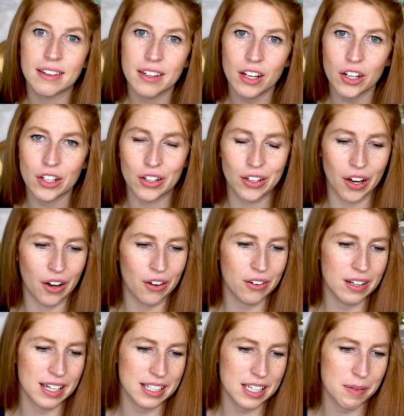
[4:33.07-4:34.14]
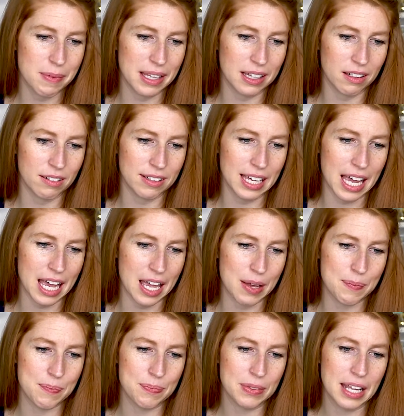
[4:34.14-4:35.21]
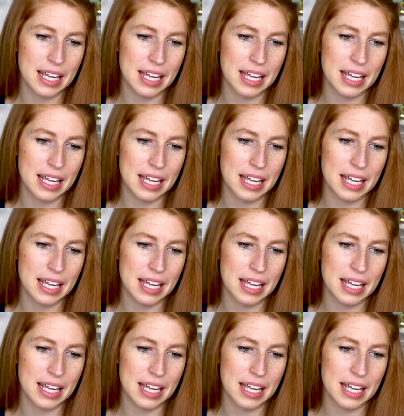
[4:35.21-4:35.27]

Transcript: There you go. It could be a little game.